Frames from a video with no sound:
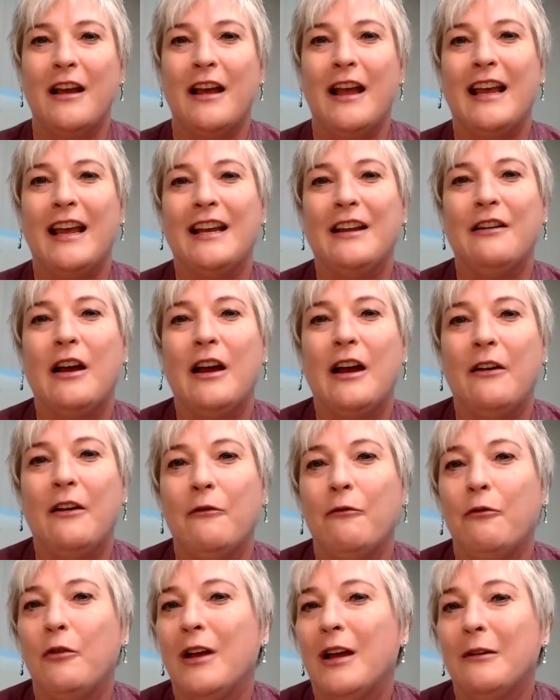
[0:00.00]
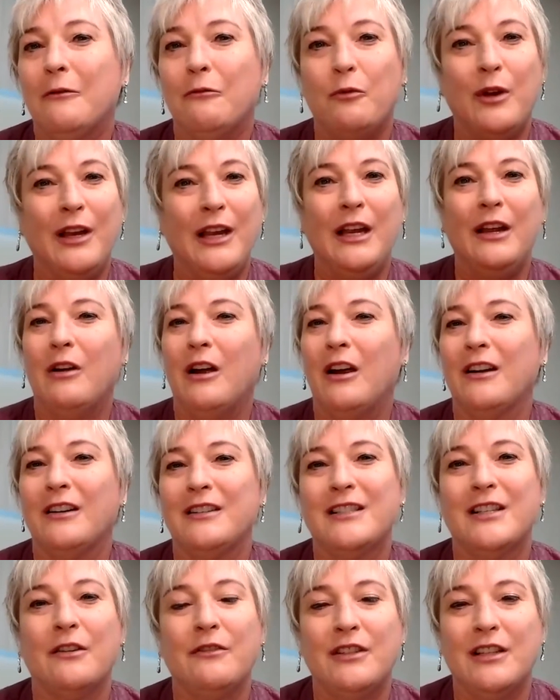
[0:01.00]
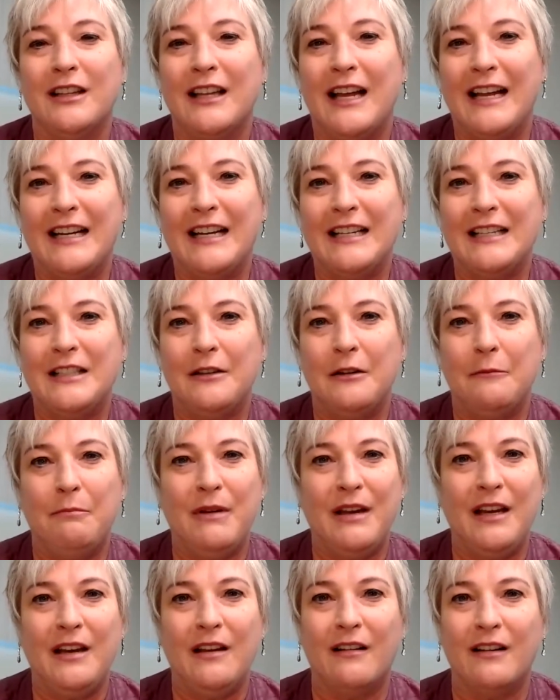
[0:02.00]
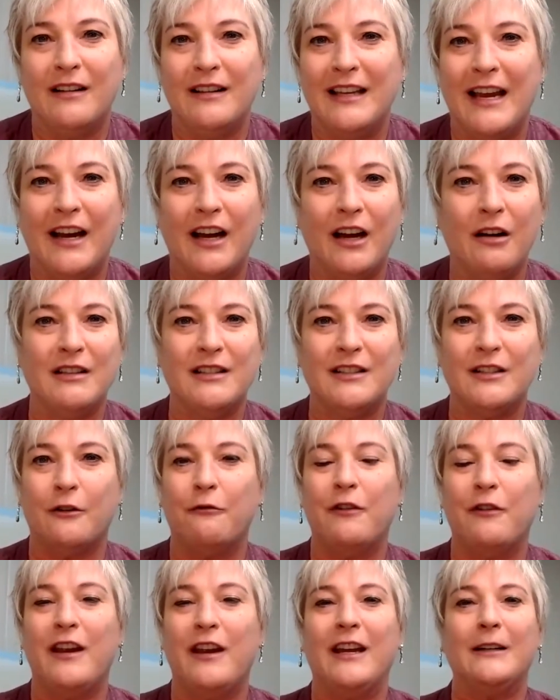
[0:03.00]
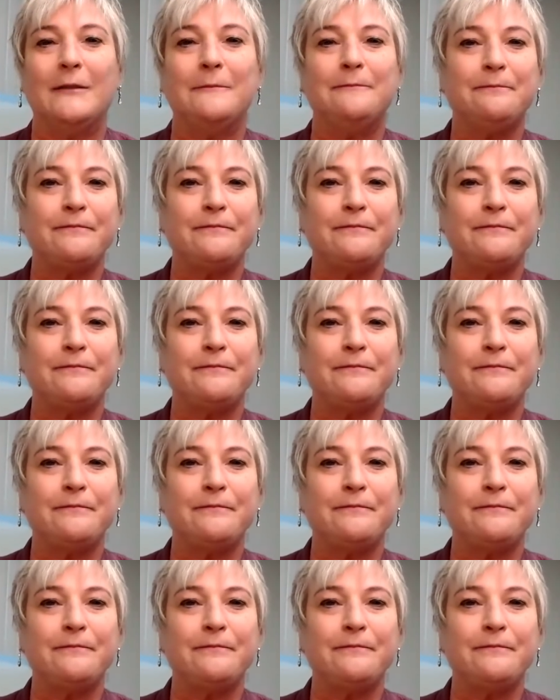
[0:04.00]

And um, we are so delighted to be on the air with Sophia.